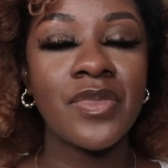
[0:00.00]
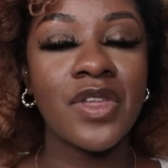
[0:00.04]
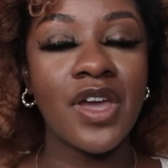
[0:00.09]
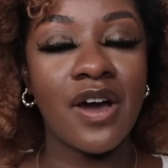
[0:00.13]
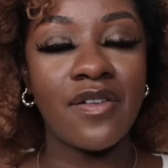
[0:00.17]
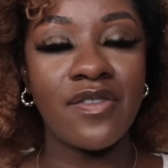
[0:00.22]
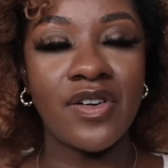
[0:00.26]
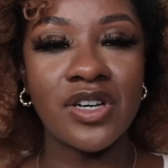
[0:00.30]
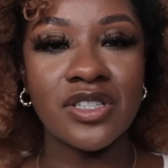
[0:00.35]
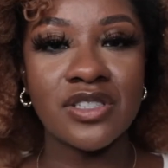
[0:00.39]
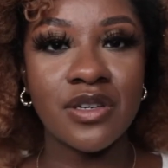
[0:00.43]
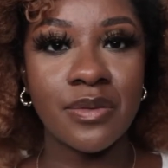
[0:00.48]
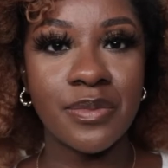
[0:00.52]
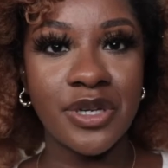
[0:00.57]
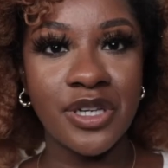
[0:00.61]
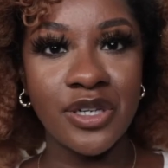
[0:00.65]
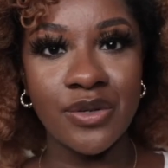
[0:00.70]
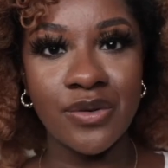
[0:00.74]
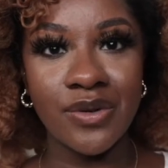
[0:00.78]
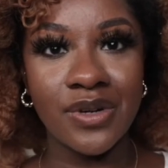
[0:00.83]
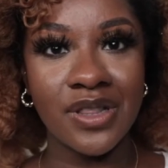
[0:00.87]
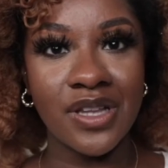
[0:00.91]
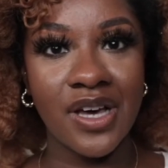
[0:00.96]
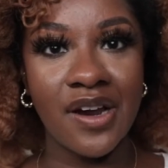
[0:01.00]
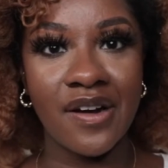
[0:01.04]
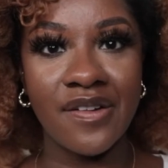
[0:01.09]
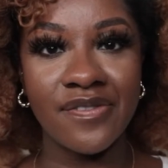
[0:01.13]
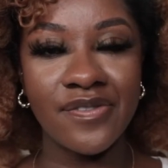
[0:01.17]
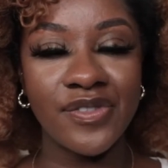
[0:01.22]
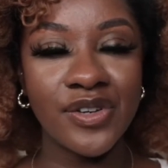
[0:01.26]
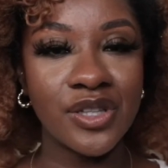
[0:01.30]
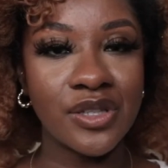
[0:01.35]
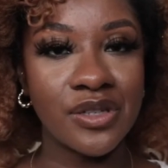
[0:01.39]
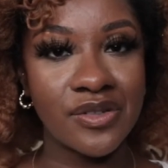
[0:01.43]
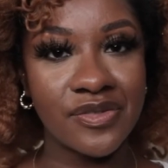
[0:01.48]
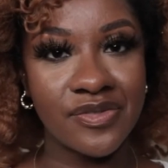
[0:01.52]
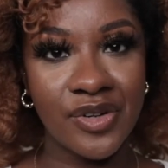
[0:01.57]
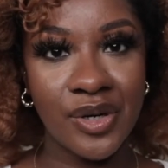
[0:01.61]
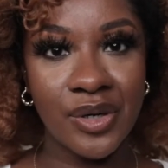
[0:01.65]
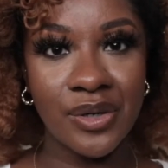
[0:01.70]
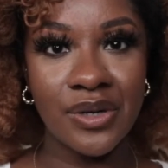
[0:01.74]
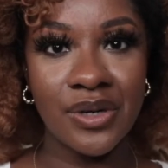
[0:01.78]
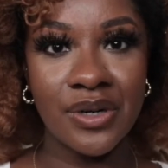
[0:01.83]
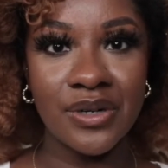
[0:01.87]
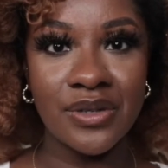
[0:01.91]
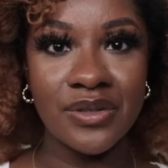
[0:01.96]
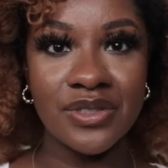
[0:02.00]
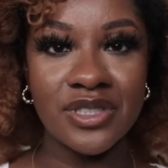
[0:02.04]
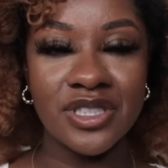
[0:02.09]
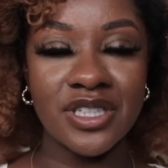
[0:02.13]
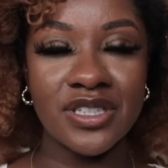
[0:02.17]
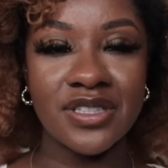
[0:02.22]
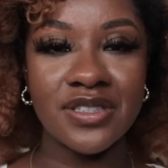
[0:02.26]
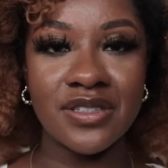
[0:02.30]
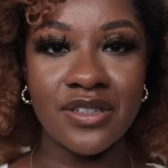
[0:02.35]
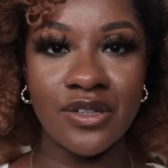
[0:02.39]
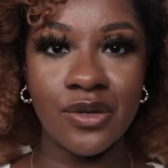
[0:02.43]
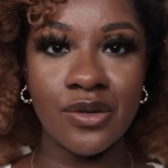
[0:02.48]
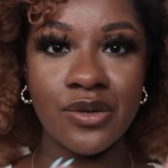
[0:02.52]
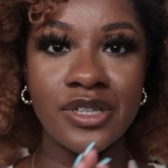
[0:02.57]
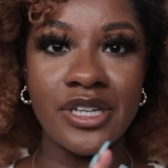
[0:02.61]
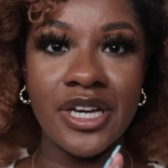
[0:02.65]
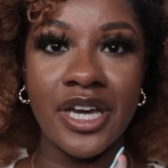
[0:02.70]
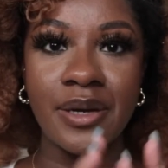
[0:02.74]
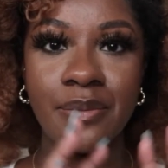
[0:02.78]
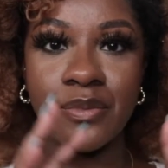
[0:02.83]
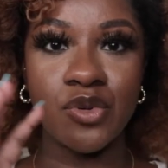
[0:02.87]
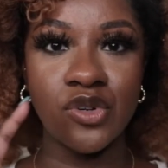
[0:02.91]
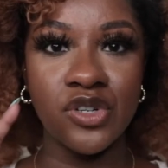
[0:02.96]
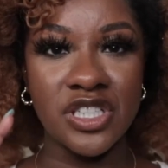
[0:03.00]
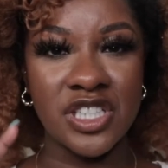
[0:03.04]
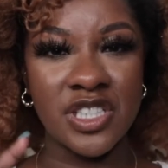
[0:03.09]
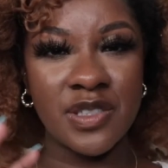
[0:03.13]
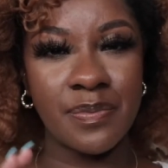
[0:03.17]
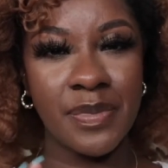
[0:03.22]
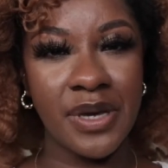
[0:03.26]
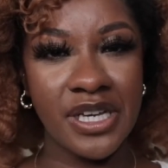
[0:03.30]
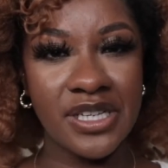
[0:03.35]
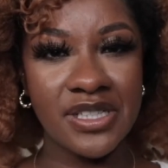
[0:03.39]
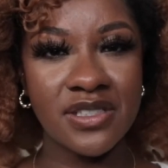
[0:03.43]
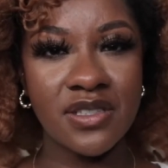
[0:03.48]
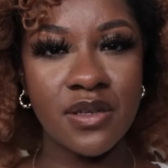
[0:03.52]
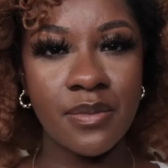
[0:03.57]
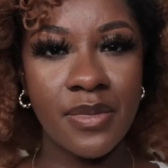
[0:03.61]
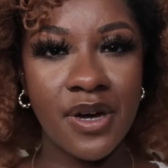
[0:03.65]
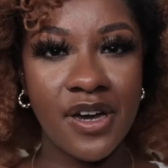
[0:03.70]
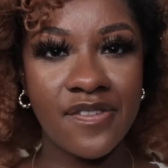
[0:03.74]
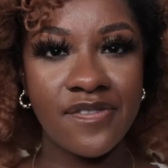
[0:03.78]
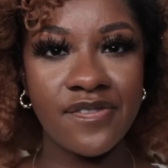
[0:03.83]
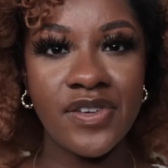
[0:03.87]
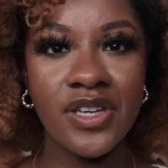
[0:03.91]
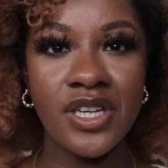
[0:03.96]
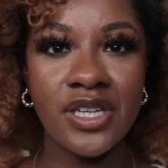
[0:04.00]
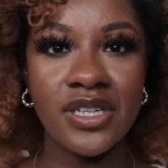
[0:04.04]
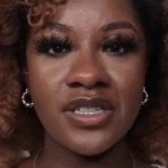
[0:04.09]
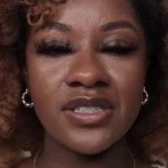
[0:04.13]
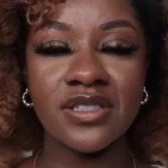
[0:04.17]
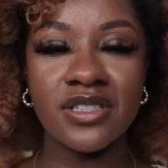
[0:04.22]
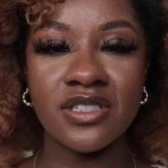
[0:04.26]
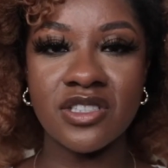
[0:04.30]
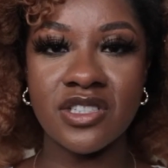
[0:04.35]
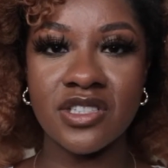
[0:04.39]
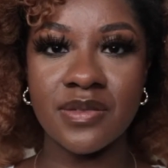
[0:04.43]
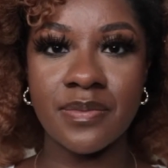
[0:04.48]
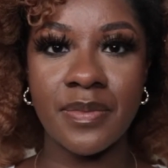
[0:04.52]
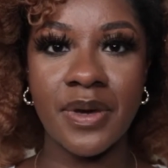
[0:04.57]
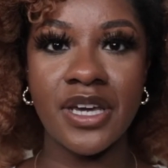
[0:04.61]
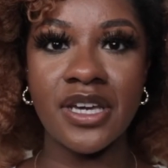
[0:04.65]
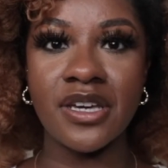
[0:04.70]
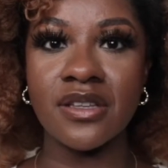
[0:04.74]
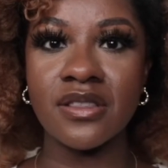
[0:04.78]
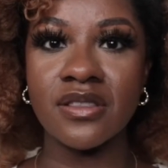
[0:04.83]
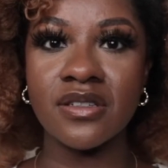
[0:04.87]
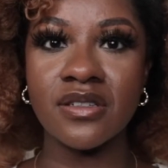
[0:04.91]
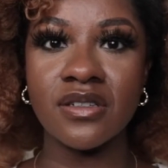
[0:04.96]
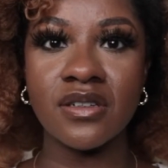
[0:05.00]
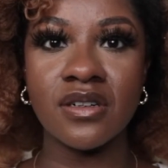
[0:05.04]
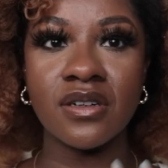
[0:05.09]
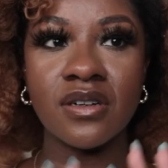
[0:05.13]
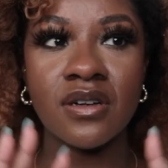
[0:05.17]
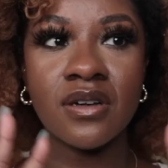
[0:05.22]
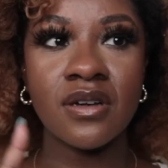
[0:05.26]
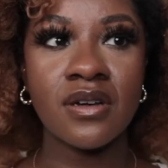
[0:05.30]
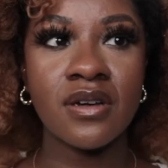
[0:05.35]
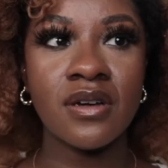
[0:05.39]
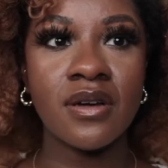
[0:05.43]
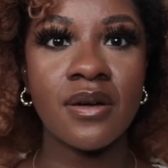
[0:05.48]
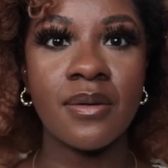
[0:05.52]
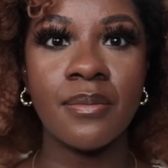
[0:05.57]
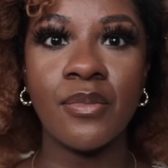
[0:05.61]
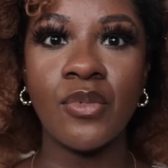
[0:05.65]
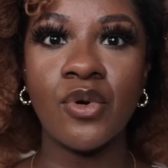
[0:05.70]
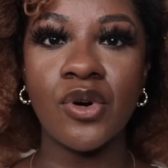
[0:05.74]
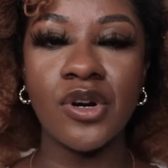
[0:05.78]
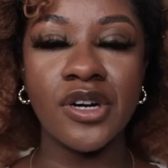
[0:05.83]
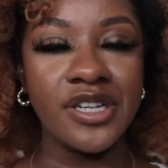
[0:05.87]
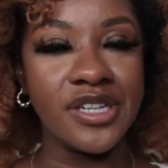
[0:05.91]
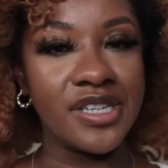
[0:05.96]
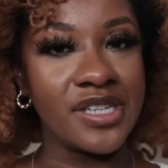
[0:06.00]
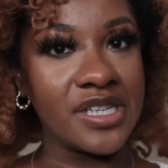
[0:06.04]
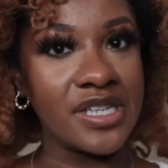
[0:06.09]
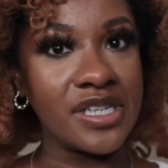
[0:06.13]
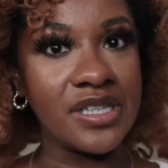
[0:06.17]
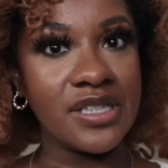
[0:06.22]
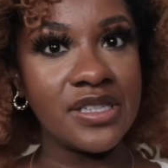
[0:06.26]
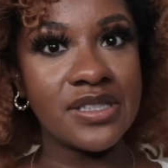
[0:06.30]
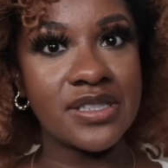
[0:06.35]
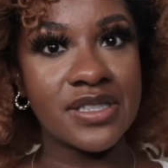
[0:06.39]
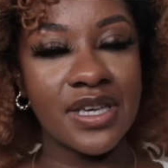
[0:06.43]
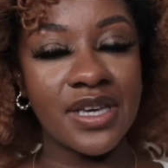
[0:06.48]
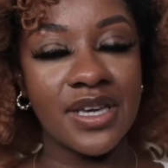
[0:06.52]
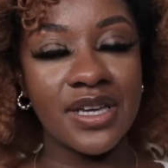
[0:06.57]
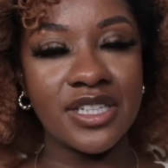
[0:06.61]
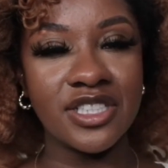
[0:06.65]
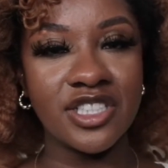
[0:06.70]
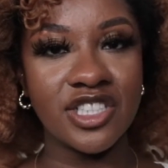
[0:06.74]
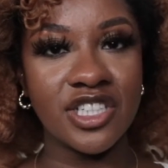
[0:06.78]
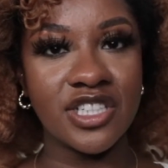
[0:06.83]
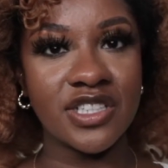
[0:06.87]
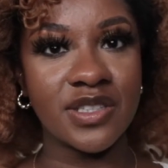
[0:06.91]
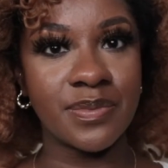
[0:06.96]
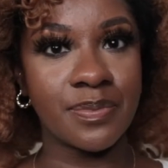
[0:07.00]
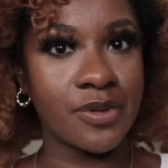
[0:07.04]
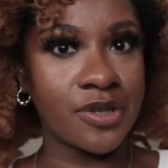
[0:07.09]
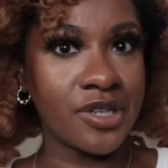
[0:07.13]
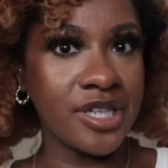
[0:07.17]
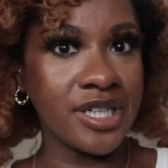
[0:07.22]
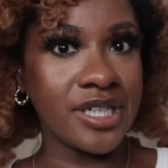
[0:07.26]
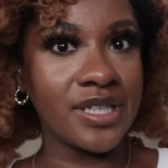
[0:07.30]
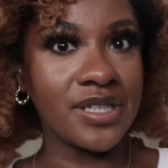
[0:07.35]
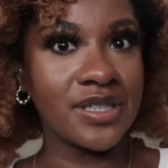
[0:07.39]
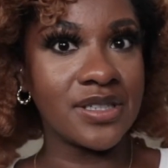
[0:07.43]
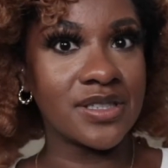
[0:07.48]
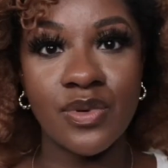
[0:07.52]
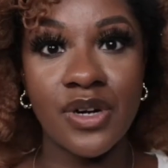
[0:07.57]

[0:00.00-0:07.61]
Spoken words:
I've also been doing a lot of filler photos just to create more space in my feed, to just make it look more neat and just pretty.